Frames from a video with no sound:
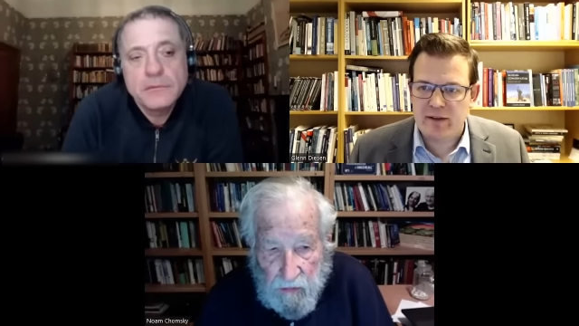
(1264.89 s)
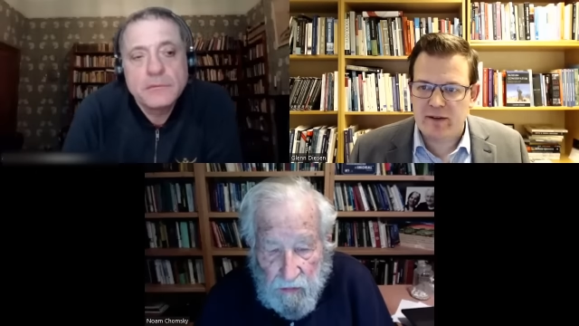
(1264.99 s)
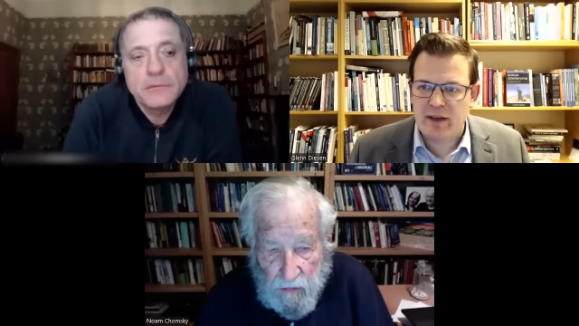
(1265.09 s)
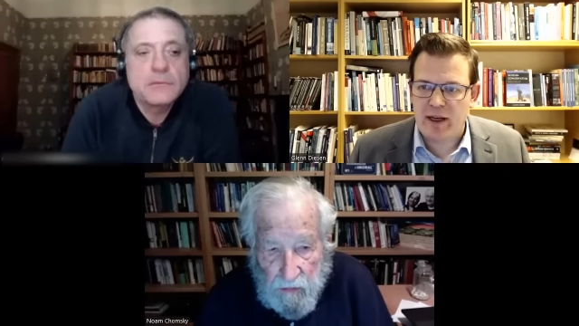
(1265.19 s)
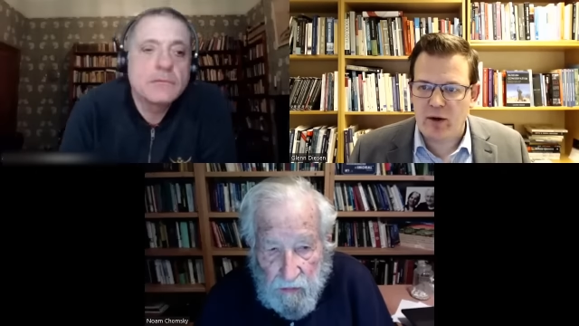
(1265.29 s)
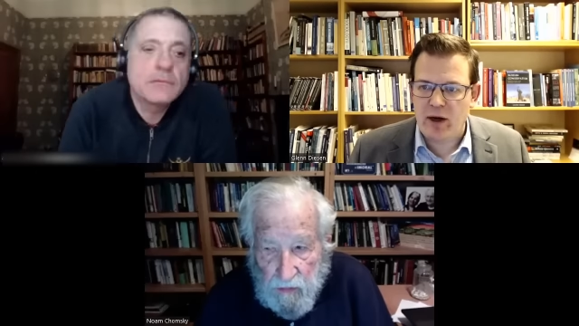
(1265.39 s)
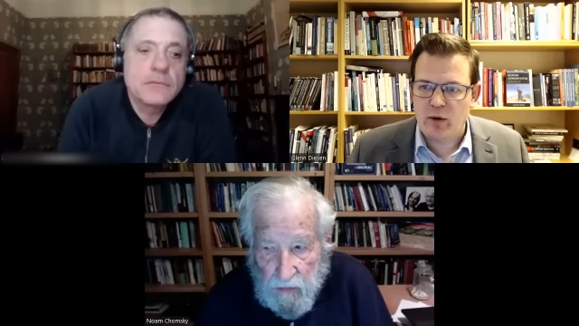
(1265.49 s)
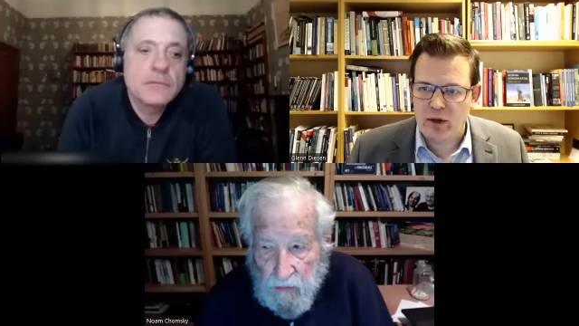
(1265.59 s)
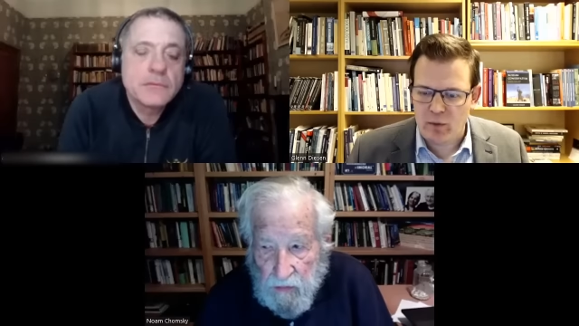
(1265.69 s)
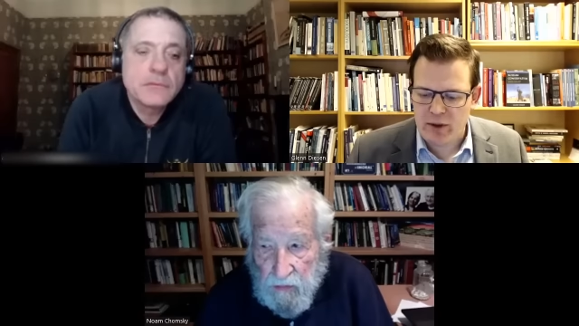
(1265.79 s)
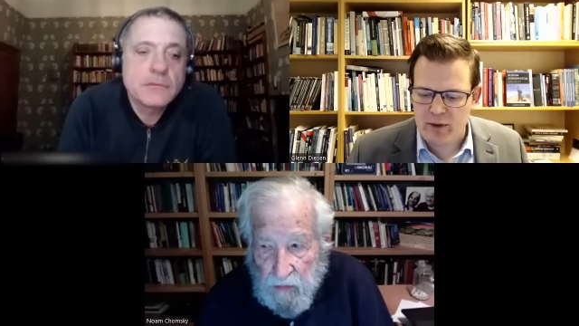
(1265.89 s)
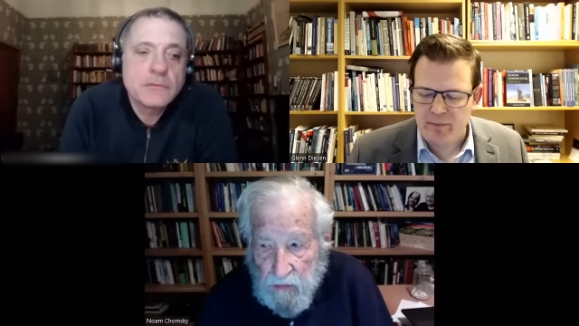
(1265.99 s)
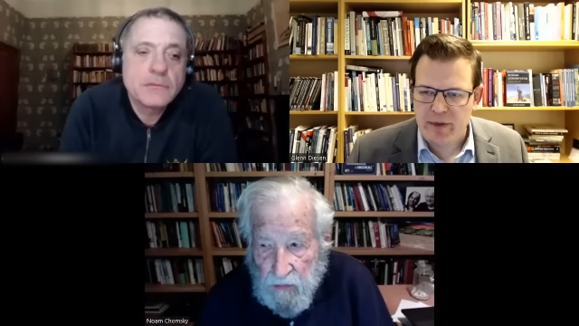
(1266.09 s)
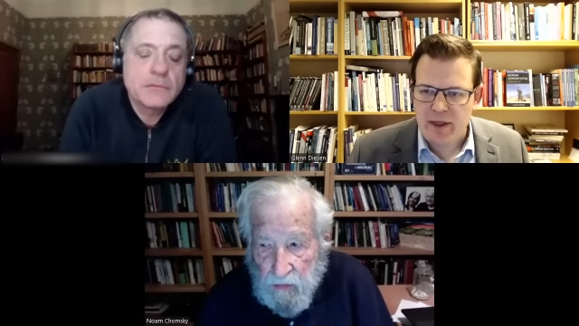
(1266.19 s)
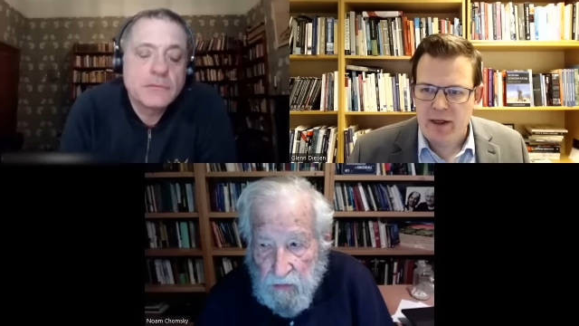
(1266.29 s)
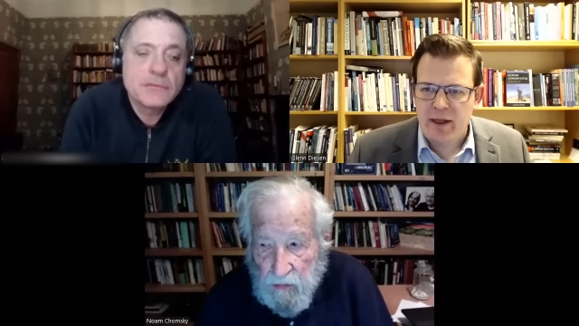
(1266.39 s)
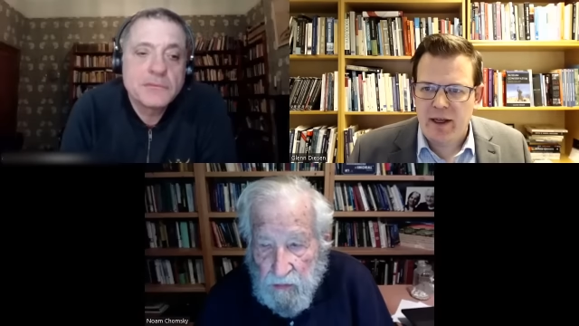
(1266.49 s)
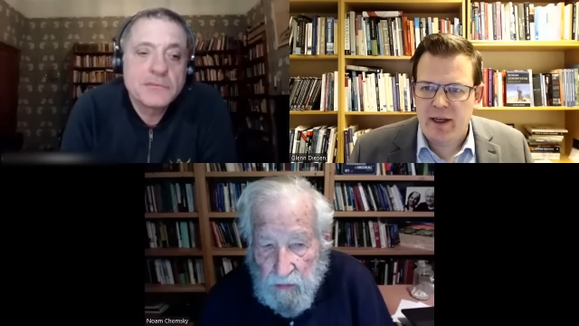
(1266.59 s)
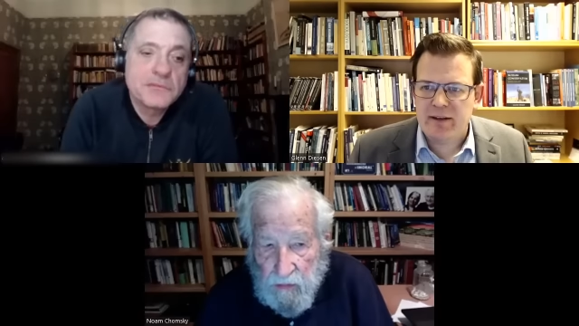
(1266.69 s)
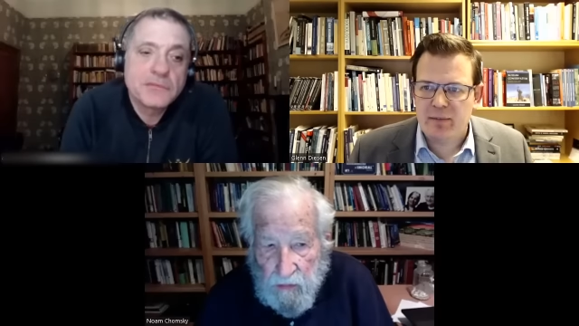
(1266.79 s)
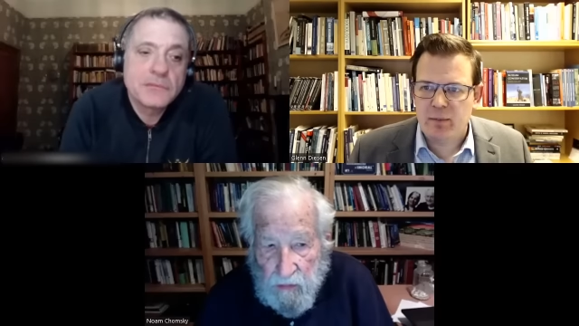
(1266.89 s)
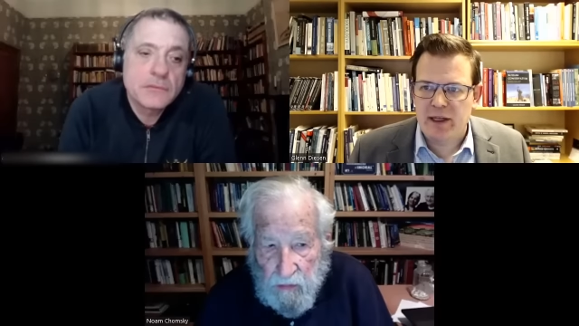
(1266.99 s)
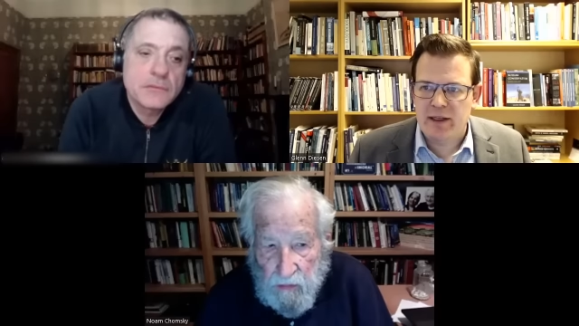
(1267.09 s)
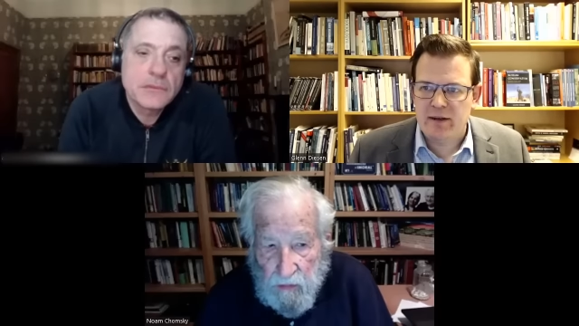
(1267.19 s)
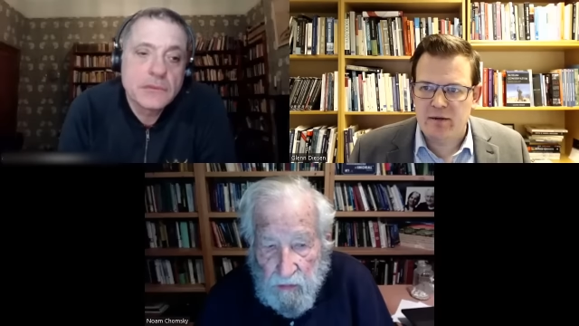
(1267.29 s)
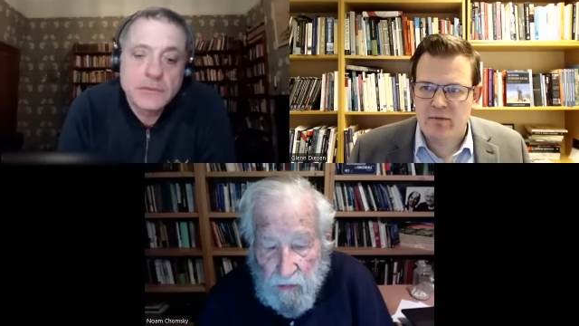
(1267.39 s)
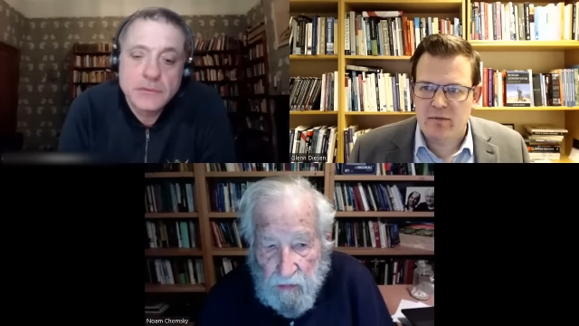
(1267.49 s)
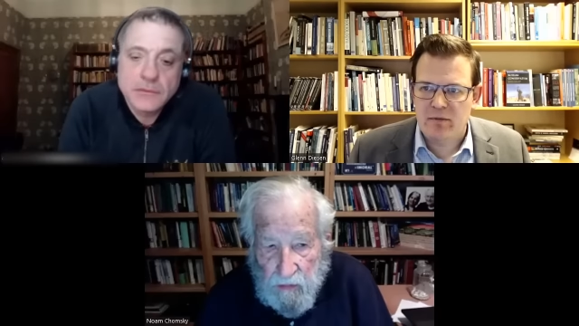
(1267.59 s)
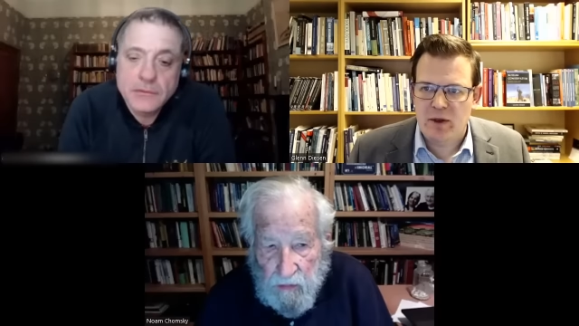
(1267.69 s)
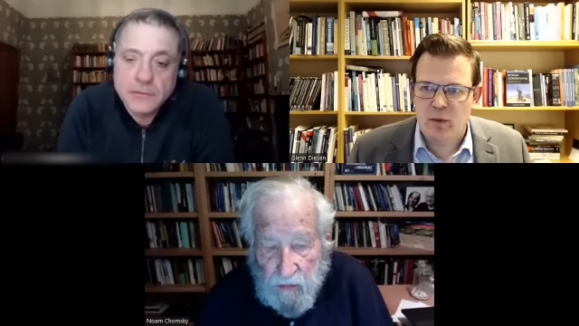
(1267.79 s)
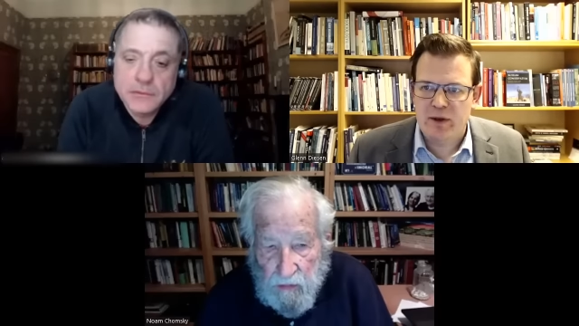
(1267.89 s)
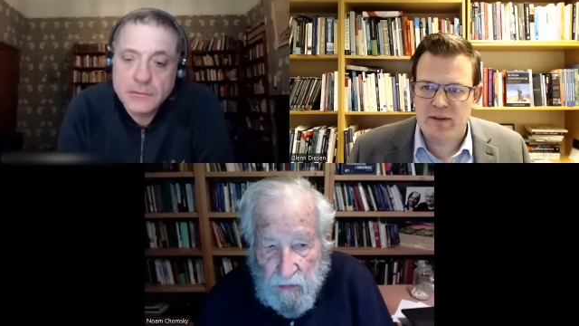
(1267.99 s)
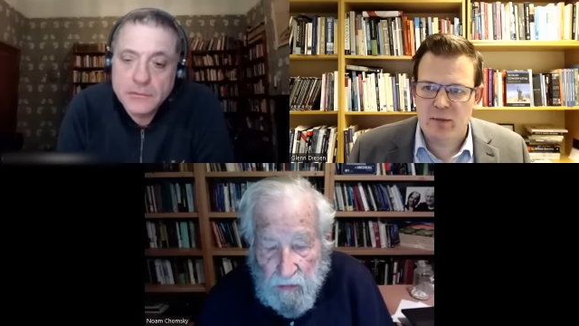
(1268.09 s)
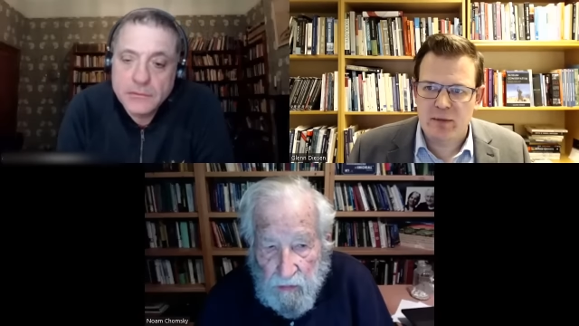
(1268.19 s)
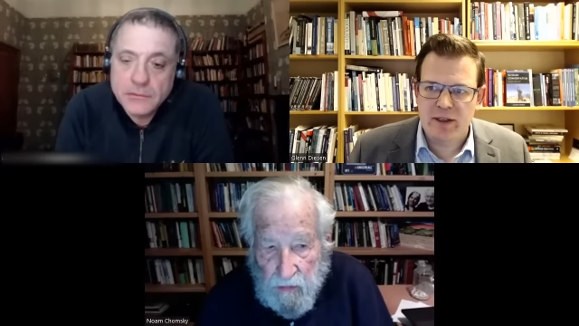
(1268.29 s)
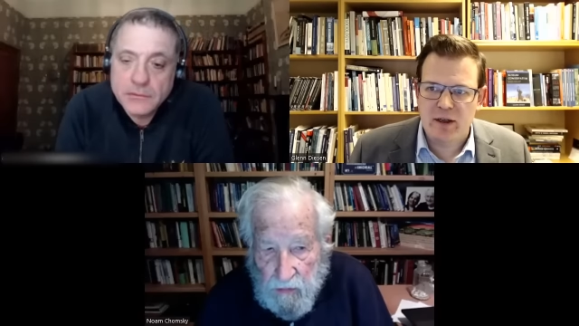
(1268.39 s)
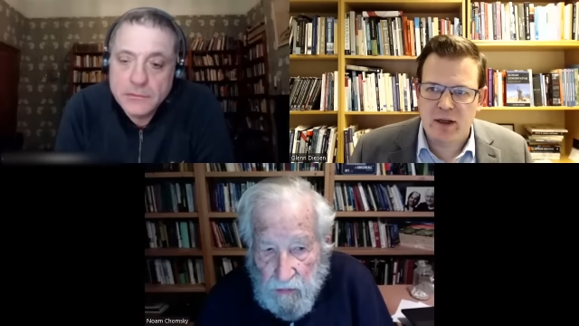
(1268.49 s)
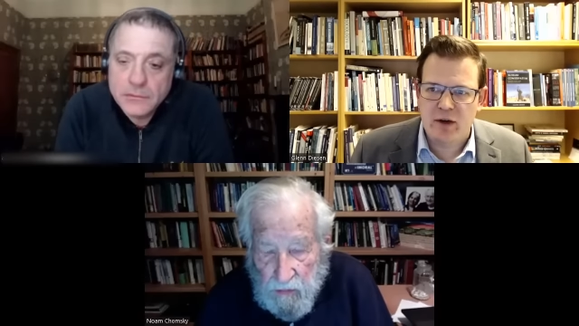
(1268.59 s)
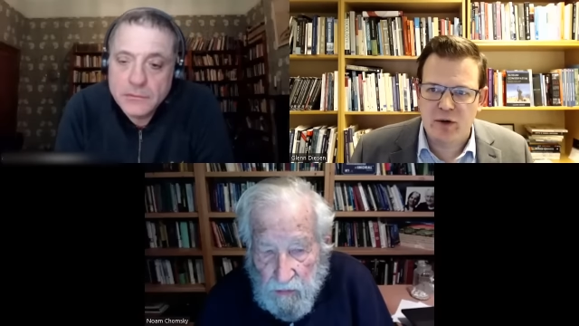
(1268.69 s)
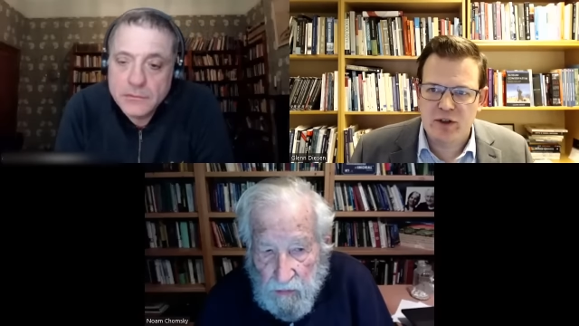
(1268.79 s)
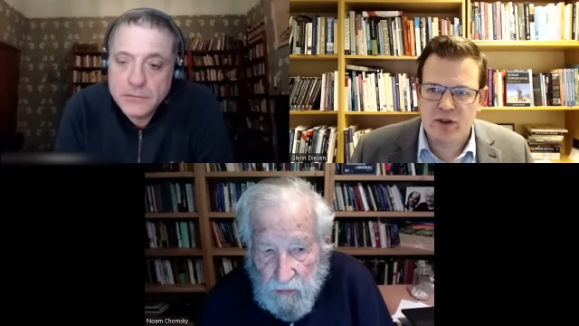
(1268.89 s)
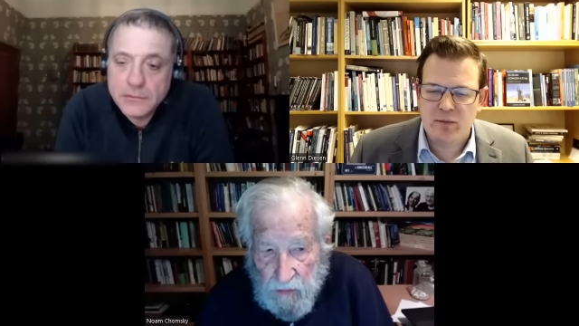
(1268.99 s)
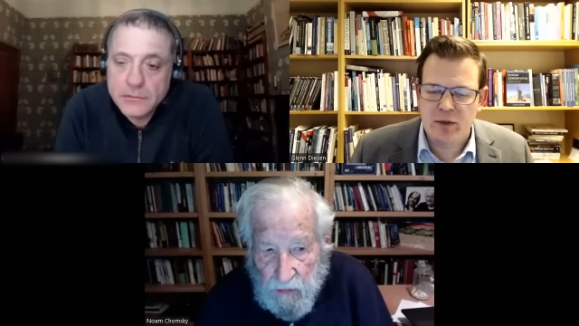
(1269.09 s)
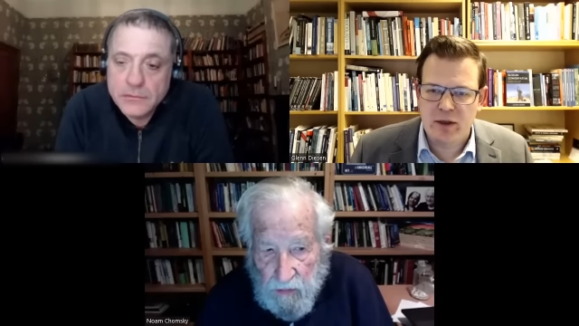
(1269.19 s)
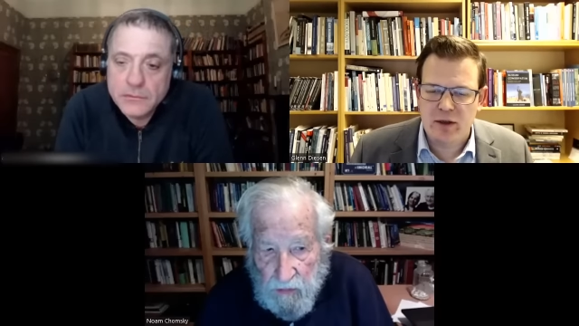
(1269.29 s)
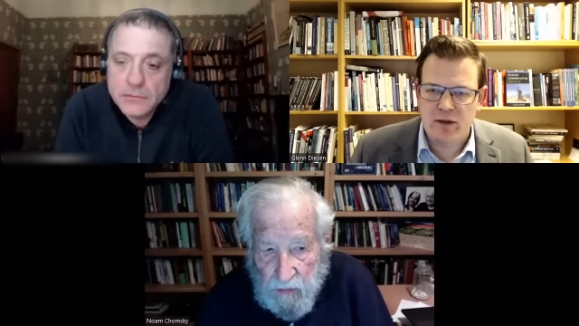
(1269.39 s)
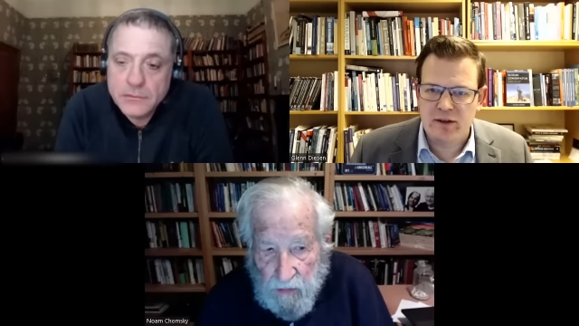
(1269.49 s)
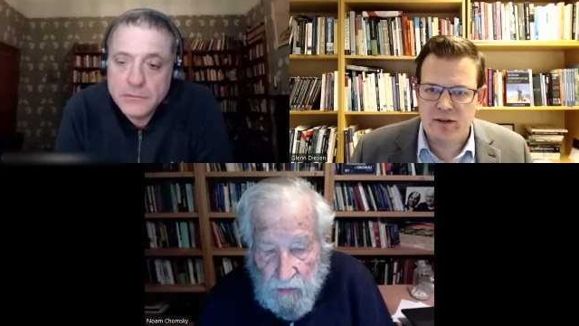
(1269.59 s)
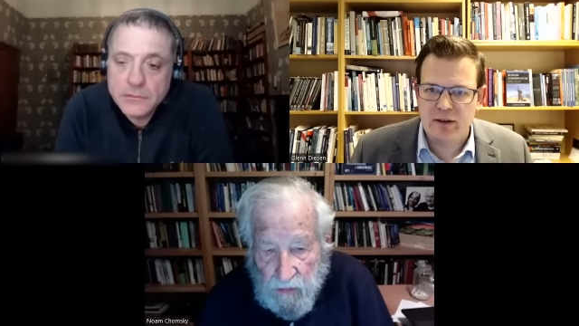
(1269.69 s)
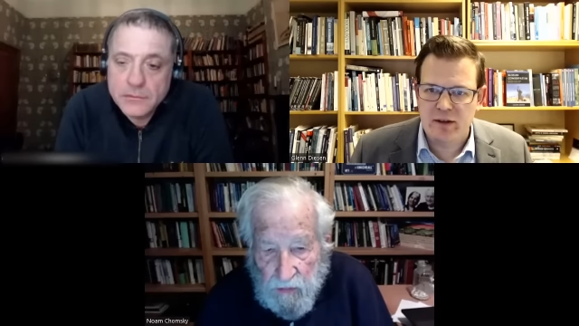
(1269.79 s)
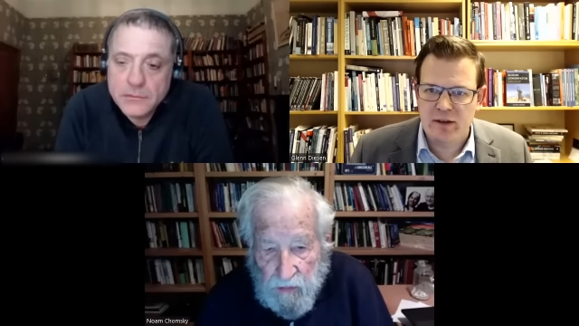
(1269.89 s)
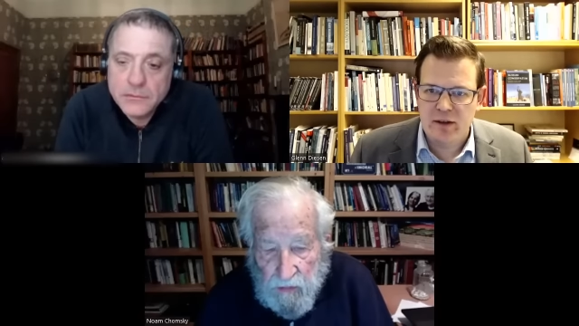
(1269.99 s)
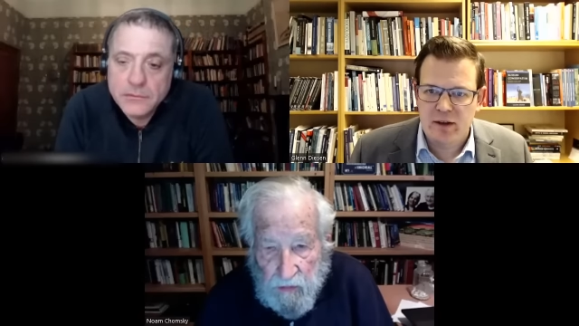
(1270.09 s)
Speaker 1: It's how how can we explain the Western media coverage because uh,